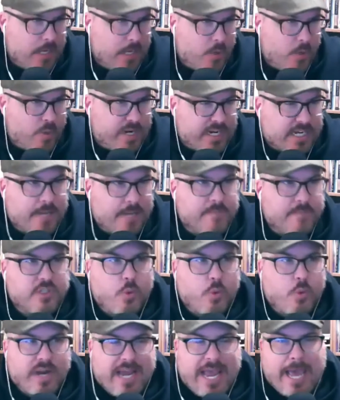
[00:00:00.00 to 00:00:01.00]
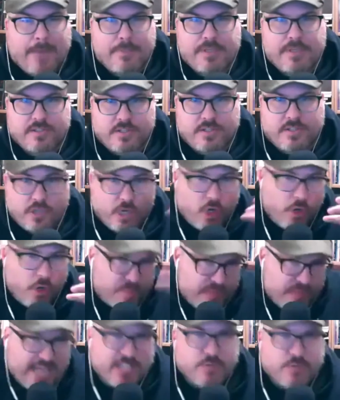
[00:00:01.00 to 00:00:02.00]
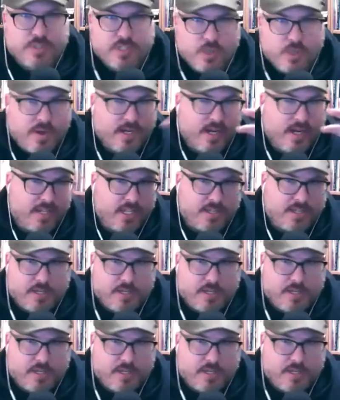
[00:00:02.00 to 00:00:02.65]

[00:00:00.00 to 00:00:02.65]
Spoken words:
when it comes to what happens to Job, that's what's going on.